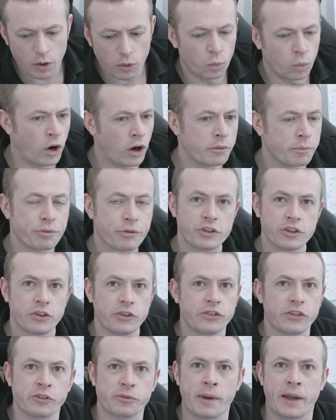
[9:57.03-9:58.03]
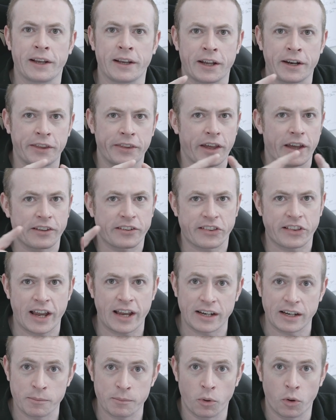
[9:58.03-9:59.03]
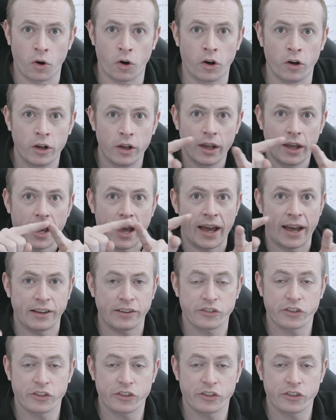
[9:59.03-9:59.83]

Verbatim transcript: one produces mengane that are slightly more uh,